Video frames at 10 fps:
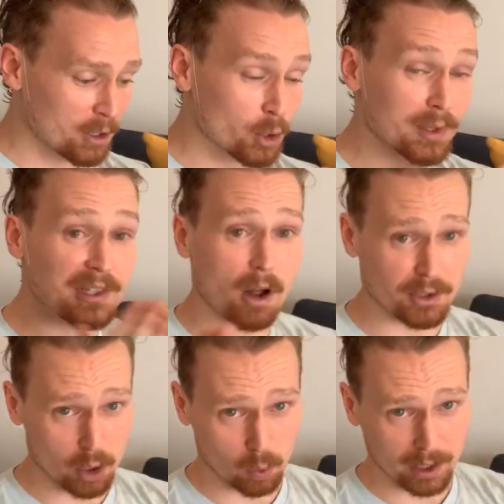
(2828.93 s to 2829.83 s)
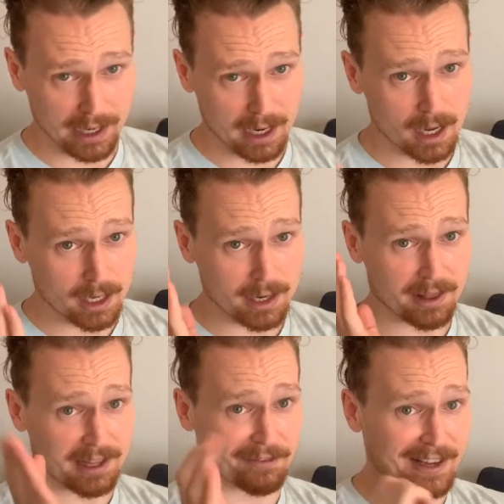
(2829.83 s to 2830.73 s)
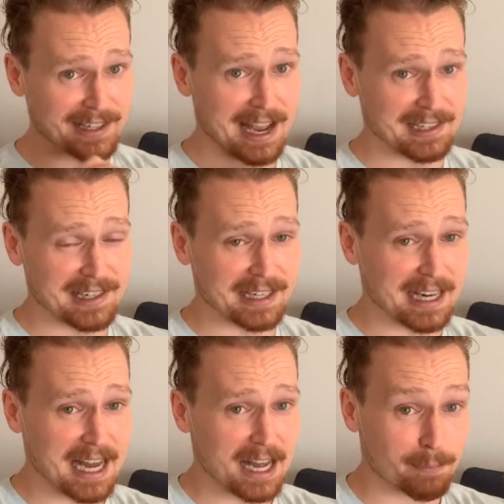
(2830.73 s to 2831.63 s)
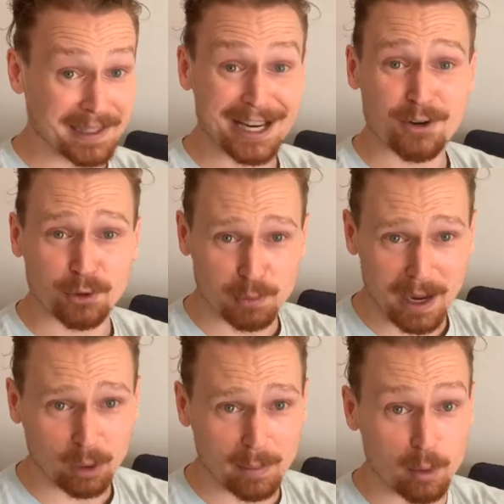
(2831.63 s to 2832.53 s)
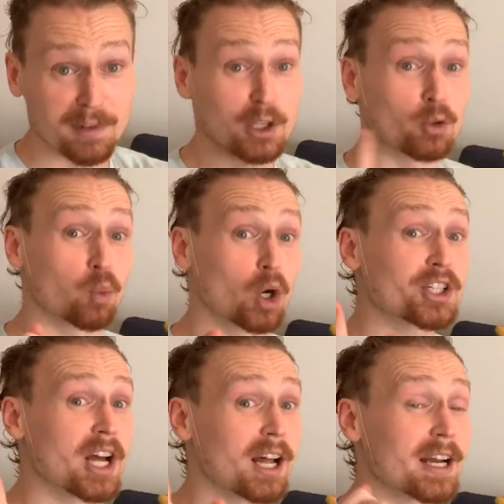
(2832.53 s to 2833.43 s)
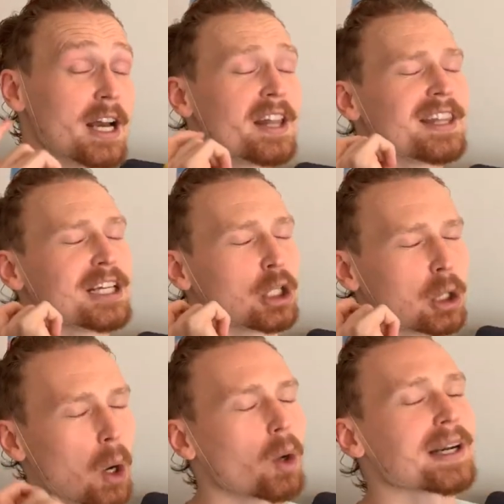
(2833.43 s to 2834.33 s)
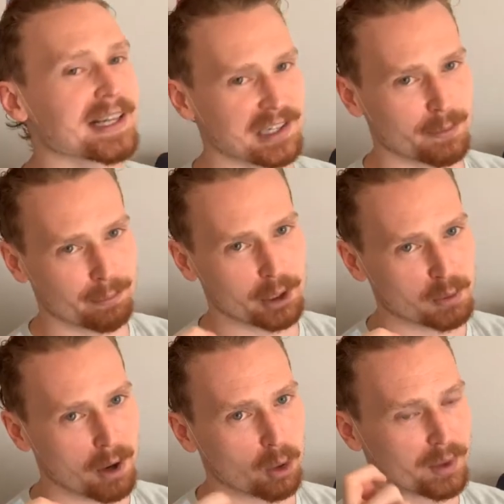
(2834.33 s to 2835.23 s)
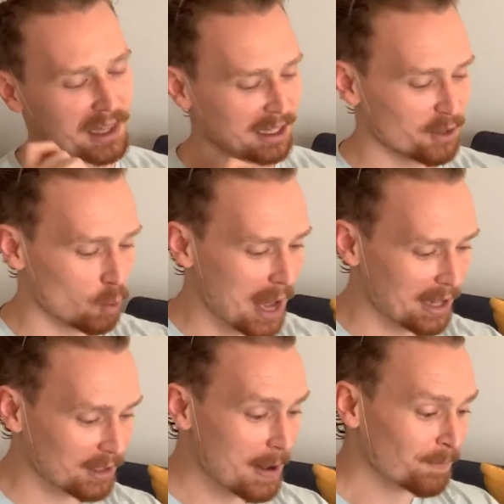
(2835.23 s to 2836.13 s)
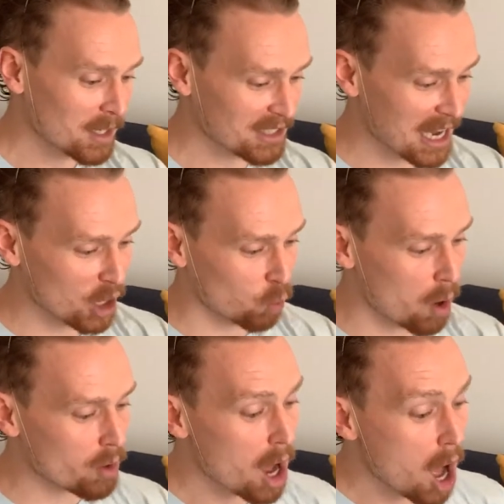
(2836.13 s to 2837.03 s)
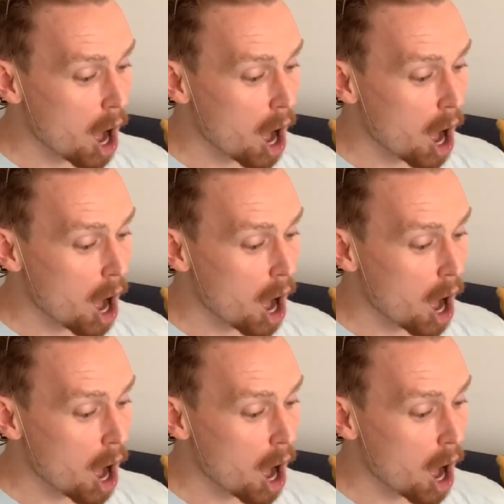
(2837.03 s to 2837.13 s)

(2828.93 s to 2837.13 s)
who is also working on the fantastic potential Spider-Woman movie, who worked on the glorious Booksmart with Olivia Wilde, saying, quote,